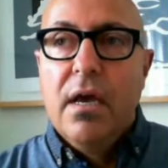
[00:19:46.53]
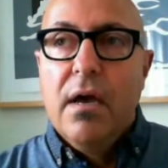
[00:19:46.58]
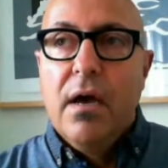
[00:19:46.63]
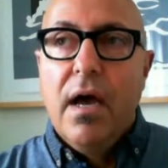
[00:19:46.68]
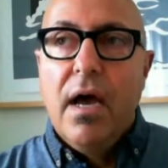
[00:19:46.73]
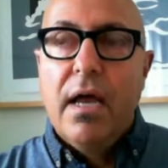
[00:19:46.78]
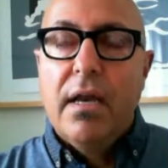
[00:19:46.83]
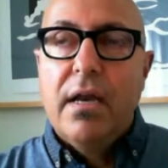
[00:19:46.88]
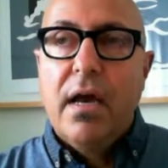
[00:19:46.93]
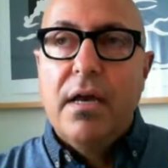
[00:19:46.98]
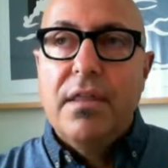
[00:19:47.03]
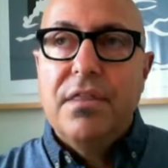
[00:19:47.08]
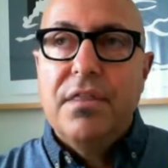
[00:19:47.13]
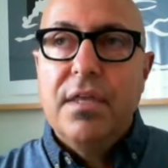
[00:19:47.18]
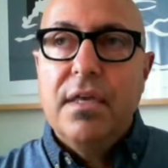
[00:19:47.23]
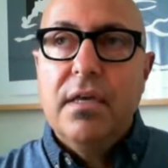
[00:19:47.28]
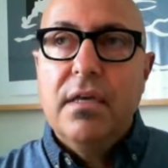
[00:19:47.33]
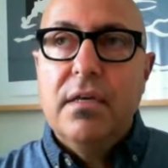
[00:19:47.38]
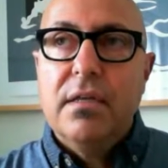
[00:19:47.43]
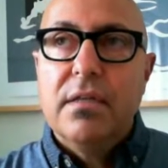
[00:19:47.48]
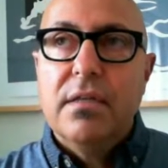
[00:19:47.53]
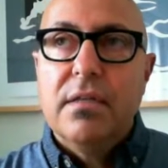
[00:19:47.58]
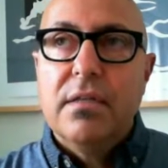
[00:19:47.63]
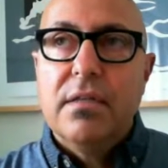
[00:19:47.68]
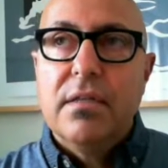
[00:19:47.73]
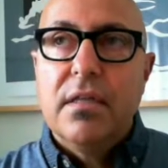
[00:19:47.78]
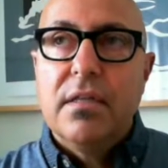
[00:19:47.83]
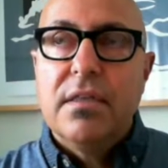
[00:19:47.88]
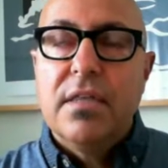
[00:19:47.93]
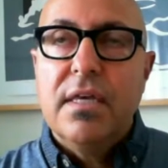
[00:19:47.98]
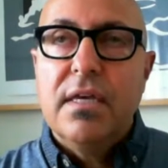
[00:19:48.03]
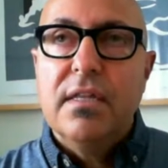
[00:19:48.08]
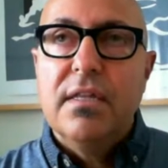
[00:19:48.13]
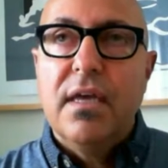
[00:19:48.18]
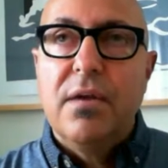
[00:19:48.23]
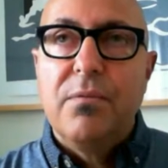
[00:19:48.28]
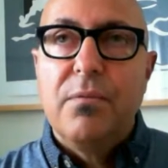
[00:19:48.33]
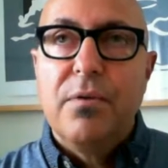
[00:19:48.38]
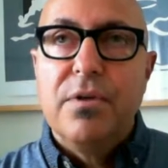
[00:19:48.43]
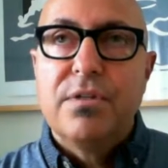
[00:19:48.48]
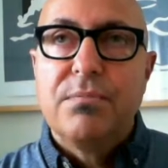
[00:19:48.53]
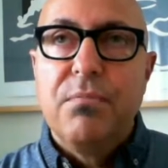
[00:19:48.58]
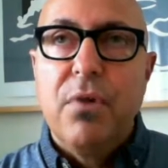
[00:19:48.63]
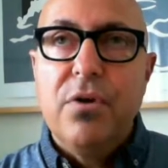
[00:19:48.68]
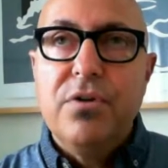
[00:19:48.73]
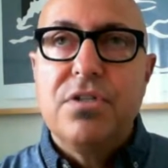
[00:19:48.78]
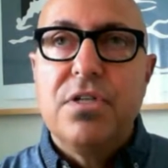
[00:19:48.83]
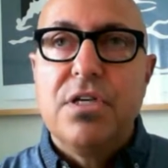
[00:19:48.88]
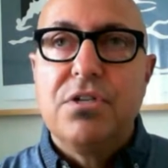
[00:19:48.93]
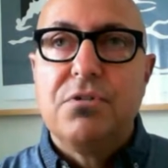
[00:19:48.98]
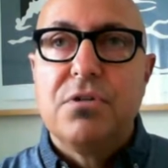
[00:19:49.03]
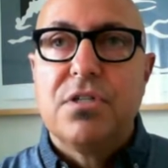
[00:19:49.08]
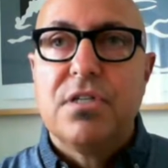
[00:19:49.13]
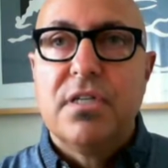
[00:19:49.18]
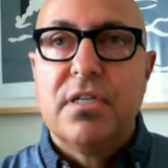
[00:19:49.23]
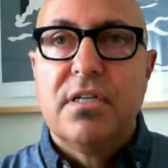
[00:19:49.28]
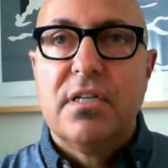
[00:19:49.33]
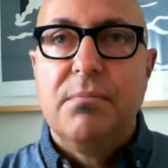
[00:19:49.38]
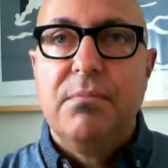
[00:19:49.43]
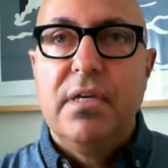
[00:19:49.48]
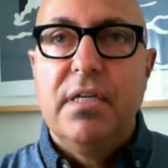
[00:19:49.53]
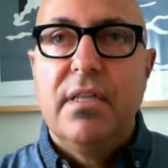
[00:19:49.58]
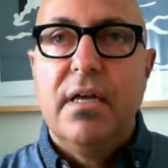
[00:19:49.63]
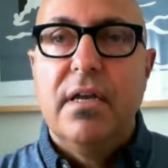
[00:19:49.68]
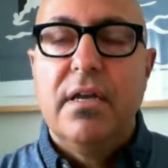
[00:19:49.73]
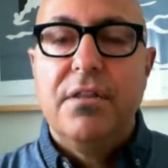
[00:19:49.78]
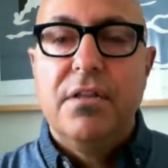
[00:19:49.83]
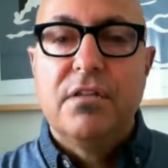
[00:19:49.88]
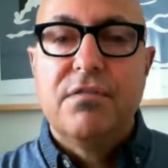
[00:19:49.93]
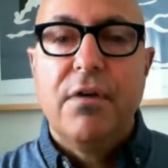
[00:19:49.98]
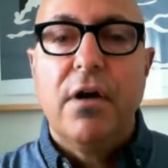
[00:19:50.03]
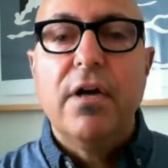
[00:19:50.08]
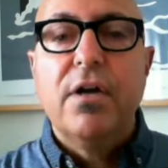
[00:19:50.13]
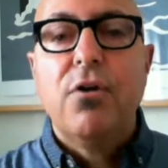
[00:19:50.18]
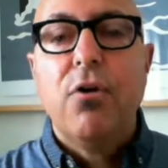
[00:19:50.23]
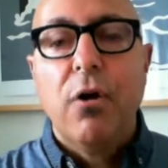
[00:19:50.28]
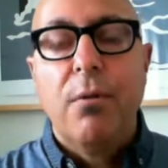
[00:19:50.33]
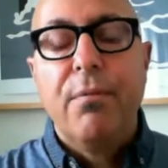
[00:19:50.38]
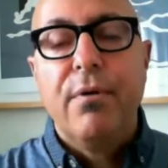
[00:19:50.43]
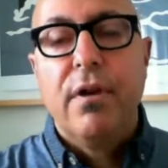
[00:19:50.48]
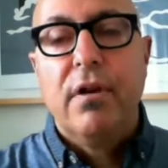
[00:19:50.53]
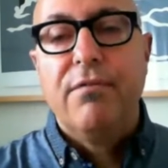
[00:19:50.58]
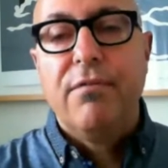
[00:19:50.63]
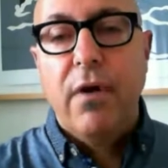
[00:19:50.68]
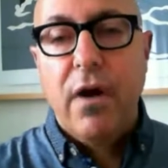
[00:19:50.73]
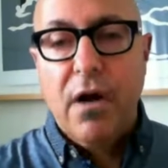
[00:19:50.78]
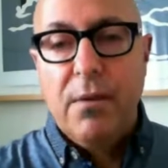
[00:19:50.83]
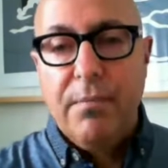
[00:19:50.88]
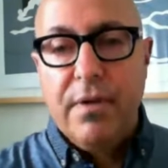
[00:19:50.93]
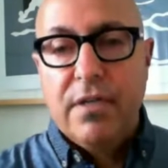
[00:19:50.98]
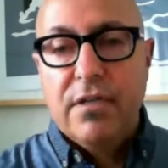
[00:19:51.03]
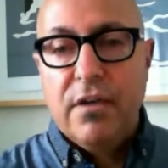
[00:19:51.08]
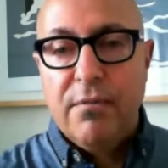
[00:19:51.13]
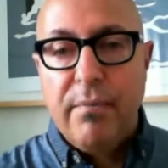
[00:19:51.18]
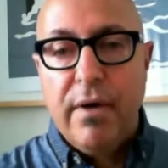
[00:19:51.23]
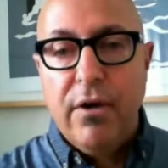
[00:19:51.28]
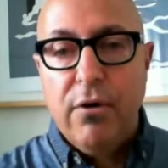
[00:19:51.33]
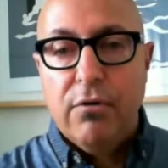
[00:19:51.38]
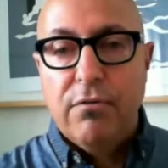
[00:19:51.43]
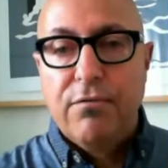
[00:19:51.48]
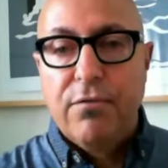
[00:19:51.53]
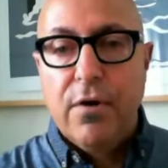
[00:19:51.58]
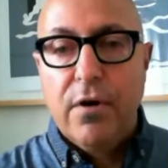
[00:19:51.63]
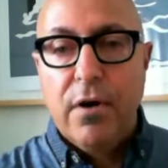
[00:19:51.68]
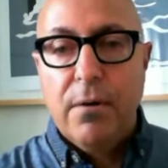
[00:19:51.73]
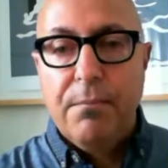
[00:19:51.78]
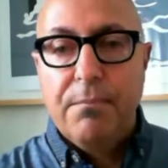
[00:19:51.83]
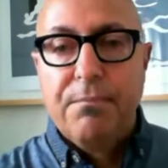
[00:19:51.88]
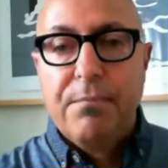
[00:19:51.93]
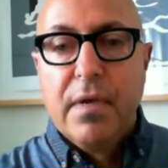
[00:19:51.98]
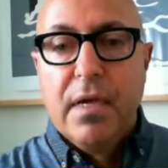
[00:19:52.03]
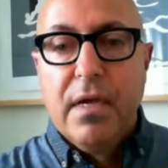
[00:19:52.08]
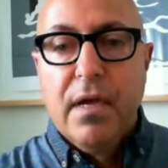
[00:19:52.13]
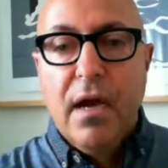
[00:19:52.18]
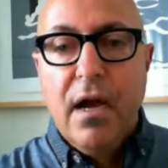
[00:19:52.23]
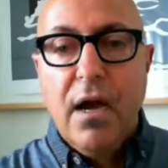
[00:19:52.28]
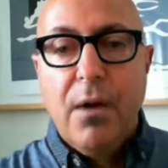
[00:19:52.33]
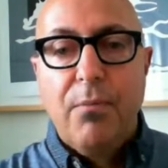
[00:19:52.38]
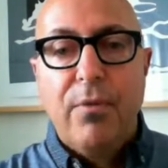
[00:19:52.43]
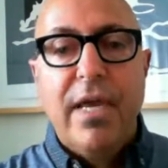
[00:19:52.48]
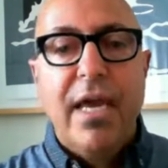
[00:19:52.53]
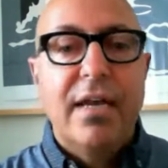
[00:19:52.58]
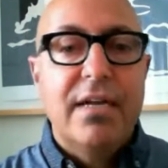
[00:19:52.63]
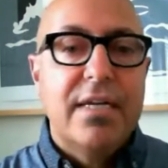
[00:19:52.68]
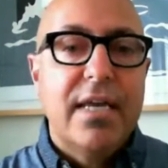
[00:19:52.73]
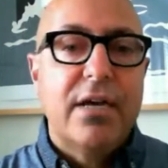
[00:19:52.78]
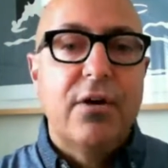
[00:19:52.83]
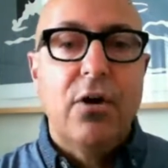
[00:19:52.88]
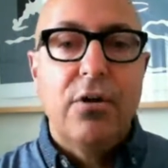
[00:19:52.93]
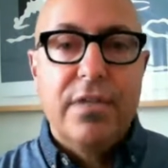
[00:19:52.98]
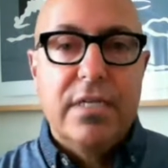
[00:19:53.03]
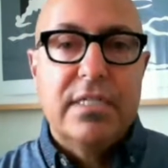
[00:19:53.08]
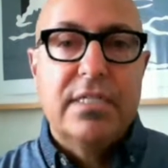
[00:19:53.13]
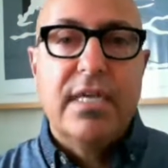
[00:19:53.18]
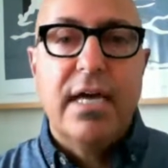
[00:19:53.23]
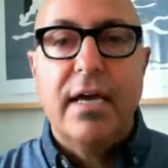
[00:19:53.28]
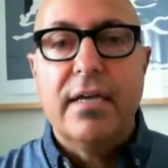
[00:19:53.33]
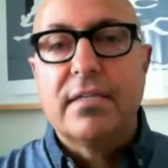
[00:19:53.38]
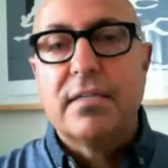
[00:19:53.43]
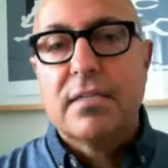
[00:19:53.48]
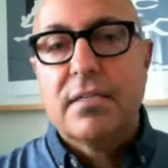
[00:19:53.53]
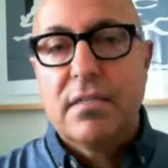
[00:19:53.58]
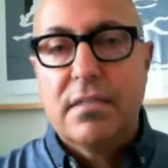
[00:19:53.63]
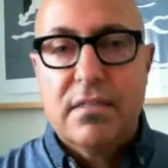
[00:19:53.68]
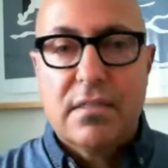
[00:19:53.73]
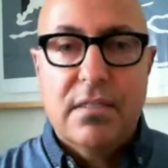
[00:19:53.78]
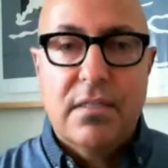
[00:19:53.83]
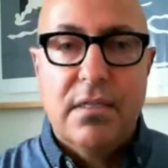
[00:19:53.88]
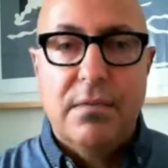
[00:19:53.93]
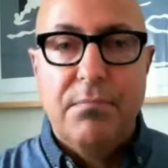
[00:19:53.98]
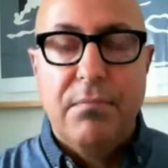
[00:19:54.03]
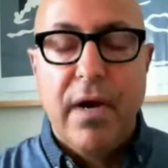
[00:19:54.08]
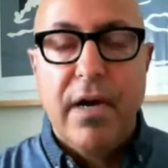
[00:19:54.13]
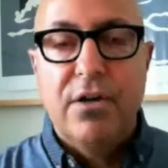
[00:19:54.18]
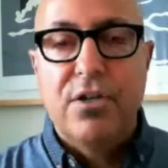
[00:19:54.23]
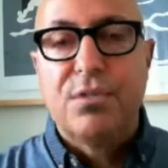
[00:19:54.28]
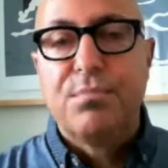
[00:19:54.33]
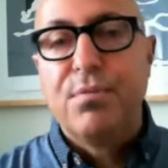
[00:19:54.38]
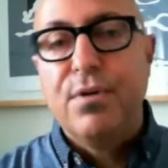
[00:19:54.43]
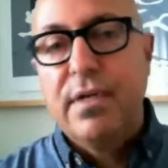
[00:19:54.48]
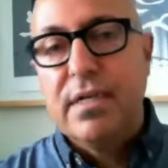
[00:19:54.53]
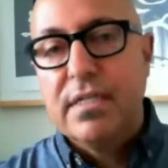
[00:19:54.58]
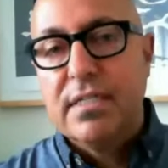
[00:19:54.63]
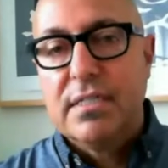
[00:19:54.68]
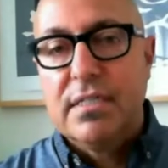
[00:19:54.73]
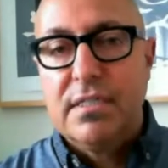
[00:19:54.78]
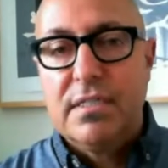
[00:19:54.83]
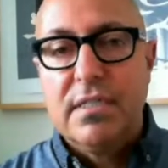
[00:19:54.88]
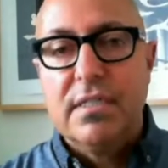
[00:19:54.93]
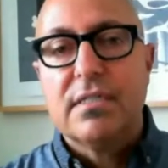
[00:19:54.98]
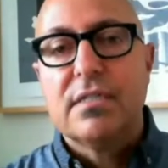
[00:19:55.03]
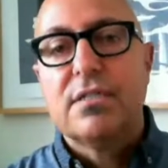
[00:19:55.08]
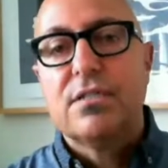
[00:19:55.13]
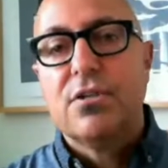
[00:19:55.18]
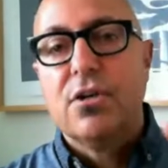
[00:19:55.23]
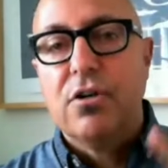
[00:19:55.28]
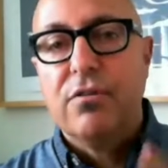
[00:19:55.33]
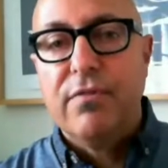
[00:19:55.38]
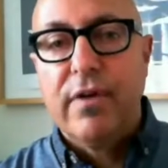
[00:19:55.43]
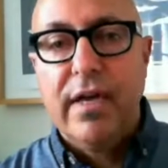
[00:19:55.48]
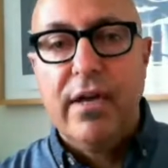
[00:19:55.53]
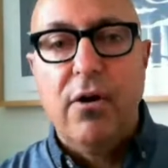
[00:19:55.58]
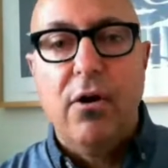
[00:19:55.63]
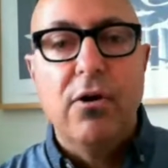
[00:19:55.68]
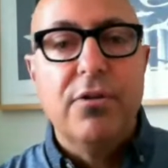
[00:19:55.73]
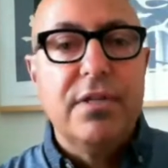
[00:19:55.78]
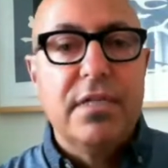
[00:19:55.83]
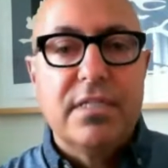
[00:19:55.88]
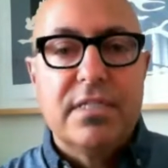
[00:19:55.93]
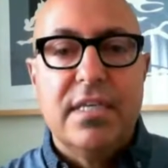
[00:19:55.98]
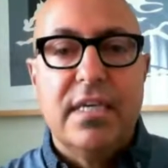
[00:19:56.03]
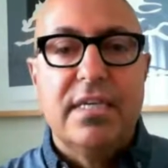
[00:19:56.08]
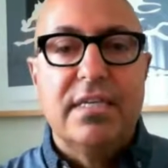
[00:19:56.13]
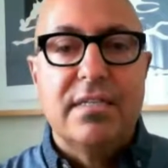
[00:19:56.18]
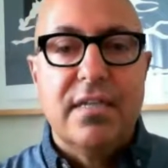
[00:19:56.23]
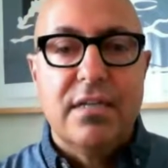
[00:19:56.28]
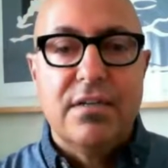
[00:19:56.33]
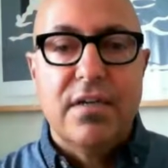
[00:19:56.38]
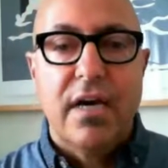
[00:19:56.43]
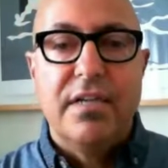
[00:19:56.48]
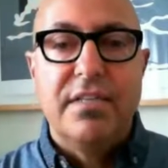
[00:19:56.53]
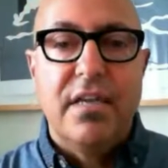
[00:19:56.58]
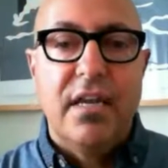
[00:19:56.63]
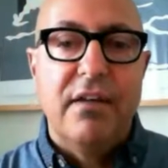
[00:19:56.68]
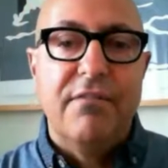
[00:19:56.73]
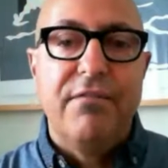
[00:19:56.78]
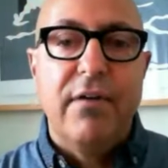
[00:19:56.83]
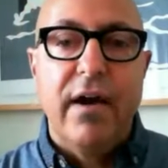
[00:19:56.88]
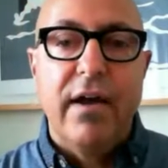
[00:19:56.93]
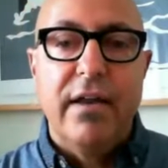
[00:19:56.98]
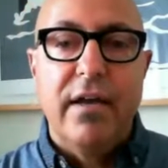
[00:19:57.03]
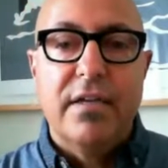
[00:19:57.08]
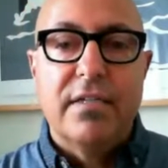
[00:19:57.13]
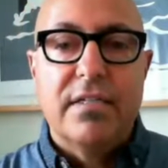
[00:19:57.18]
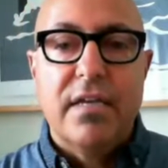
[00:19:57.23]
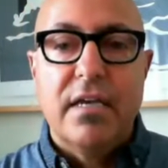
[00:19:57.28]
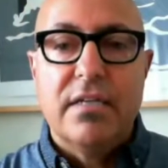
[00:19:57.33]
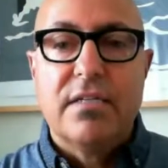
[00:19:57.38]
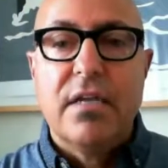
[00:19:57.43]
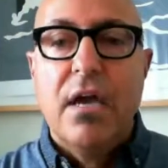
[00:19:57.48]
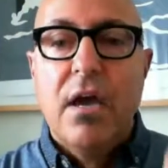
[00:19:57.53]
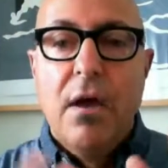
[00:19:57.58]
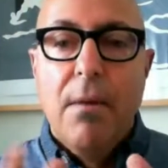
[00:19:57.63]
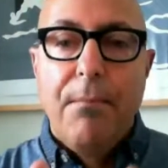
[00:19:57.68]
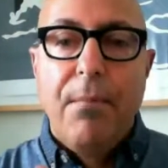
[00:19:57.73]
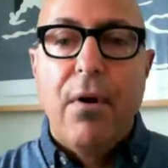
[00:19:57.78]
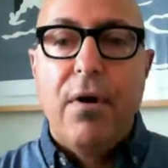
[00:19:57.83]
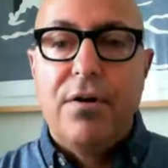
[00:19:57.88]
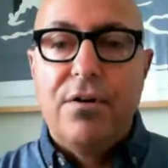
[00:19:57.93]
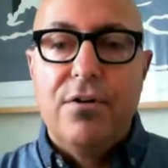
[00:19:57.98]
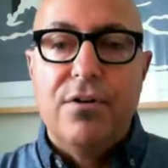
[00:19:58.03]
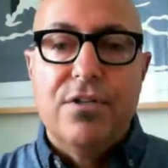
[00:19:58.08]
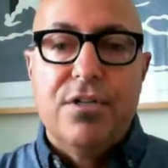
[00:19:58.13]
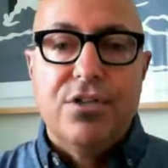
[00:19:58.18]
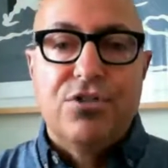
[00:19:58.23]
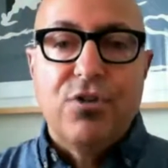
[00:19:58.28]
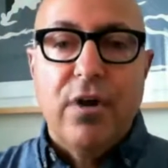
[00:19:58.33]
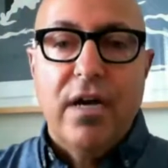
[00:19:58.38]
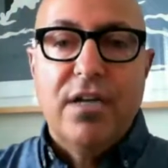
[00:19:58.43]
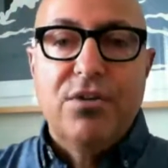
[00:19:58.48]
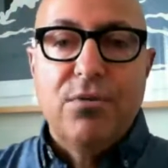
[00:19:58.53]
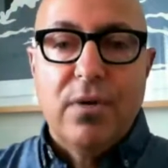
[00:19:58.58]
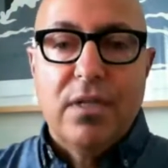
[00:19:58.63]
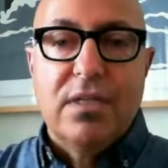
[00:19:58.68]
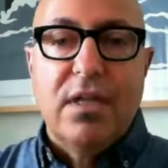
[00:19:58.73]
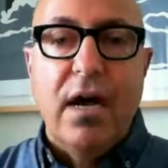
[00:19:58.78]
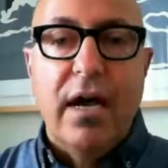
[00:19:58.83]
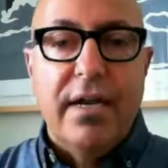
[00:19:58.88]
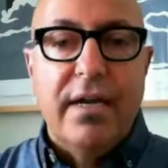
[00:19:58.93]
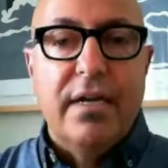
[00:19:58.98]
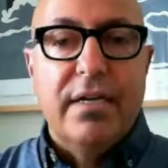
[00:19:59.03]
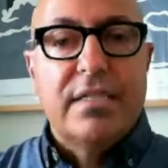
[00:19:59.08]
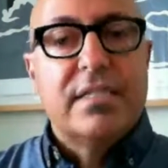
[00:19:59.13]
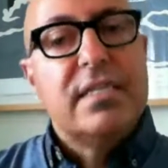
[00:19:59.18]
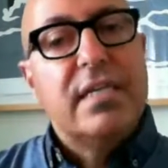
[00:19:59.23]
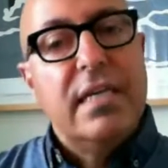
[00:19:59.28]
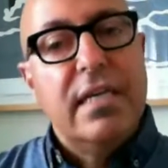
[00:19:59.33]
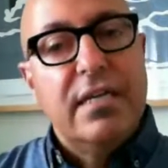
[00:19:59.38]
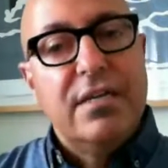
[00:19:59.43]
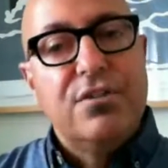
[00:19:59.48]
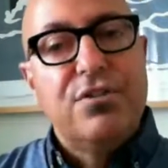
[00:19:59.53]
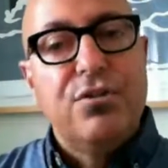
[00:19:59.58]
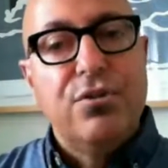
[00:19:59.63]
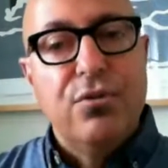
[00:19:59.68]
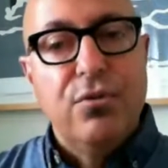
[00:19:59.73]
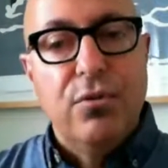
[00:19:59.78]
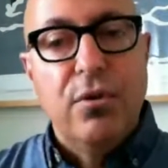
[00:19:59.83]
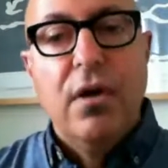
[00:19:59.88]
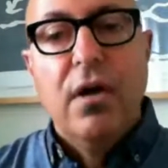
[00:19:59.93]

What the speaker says: And I think the thing that was most interesting to me, that in this very corporate environment of my old firm, we had to take all these tests. the Myers-Briggs, the DISC survey, all these things that identified us as partners and tried to align us into